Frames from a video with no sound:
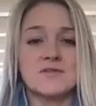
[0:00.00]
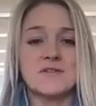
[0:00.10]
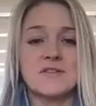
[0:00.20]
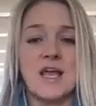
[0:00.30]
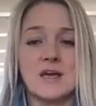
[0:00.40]
of
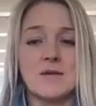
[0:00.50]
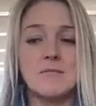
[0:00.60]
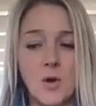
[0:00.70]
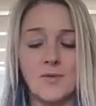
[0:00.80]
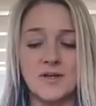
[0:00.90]
take a
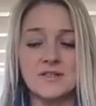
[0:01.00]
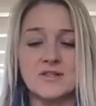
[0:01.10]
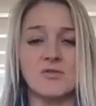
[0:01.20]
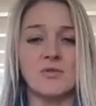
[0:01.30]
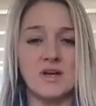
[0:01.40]
moment
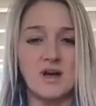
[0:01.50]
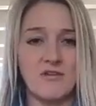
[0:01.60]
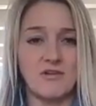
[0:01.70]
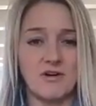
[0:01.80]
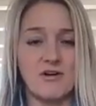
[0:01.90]
to
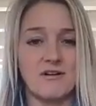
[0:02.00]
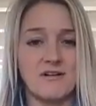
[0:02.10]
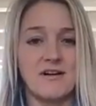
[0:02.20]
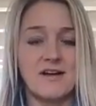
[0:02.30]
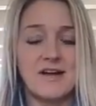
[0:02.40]
recover.
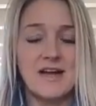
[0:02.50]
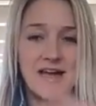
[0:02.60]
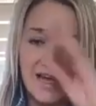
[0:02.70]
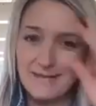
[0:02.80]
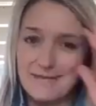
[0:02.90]
And